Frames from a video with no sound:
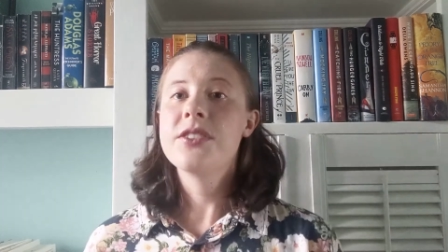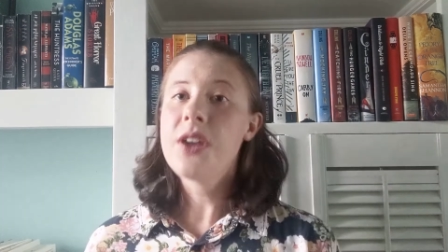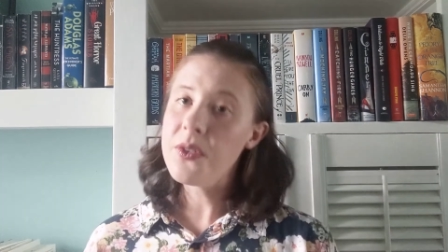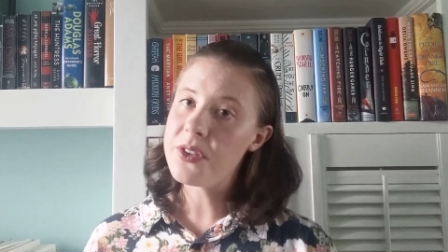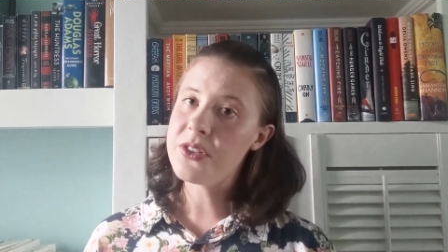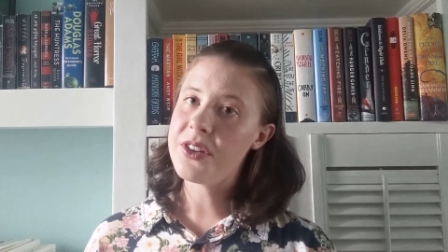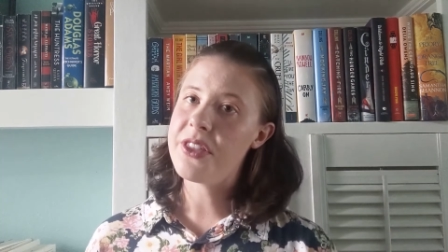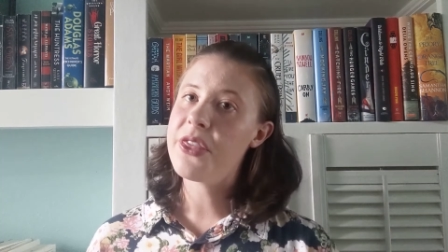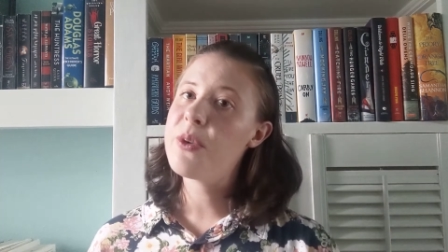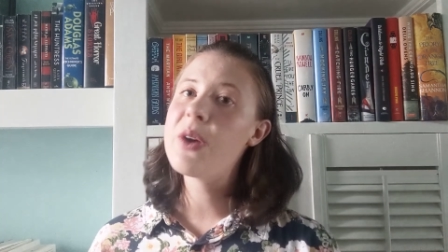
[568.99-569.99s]
So those are
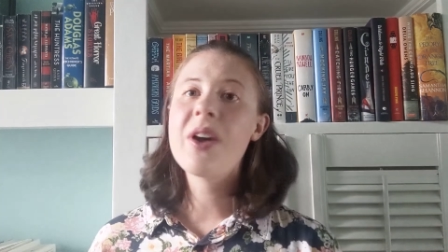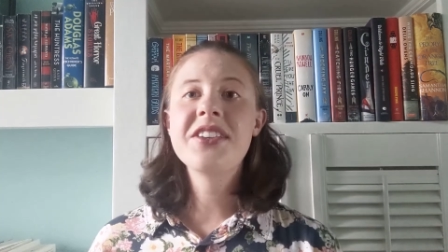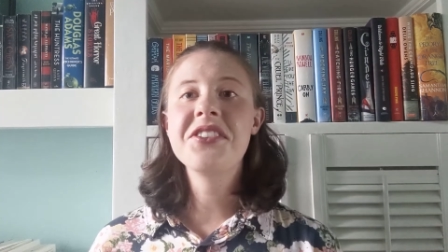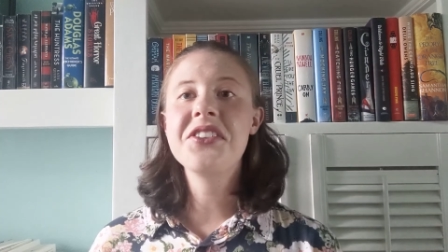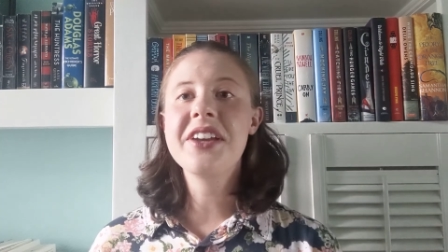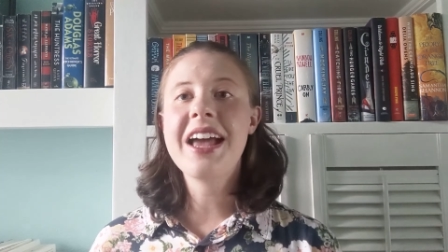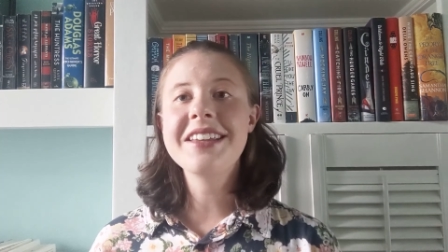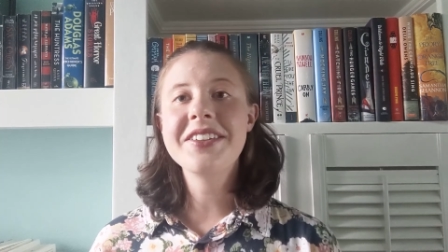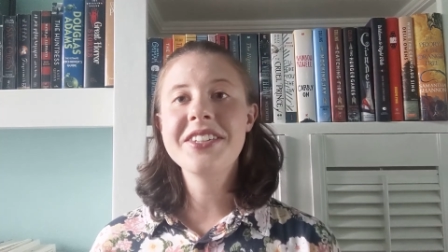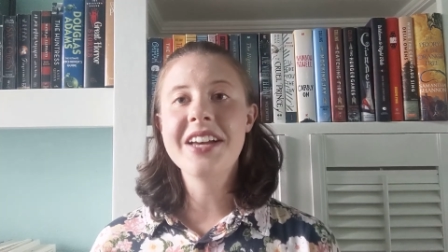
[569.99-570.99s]
the 3 questions you can
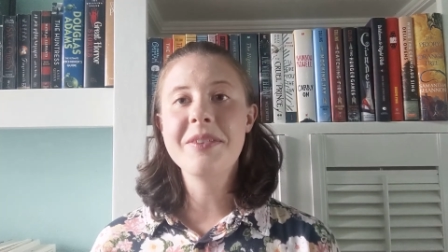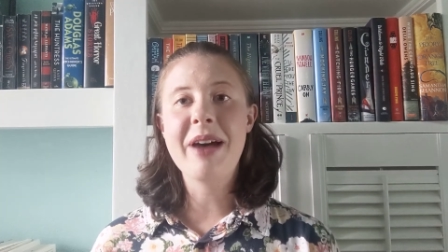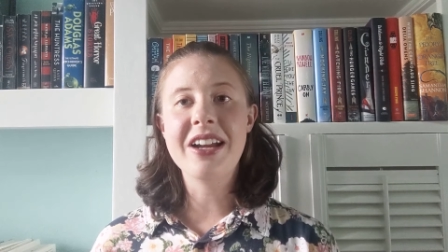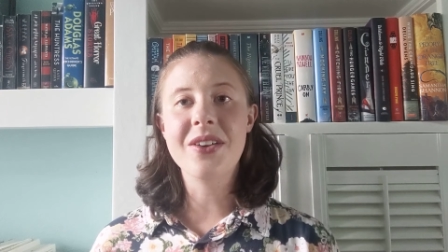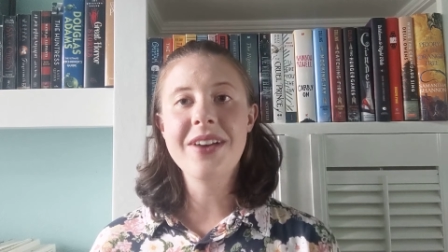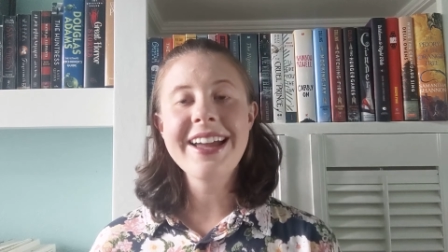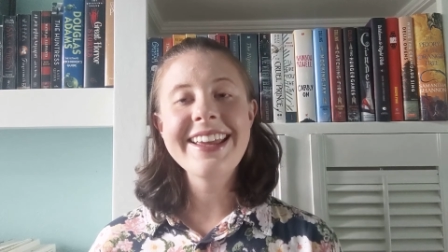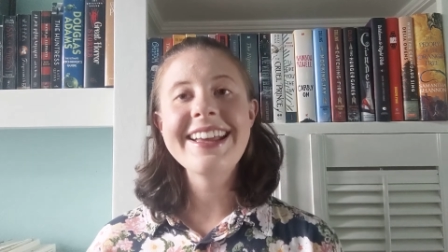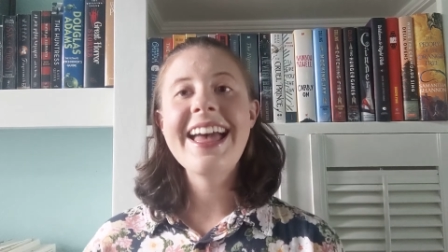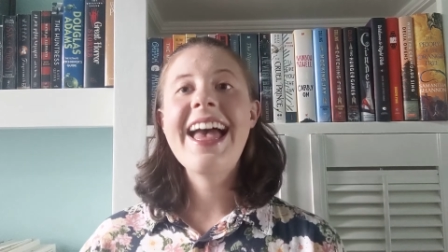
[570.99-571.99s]
ask yourself about your
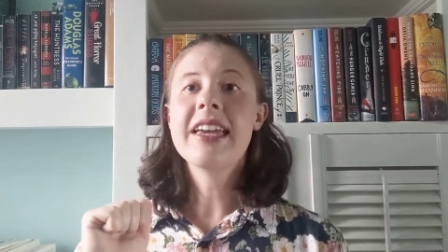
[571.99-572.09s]
writing.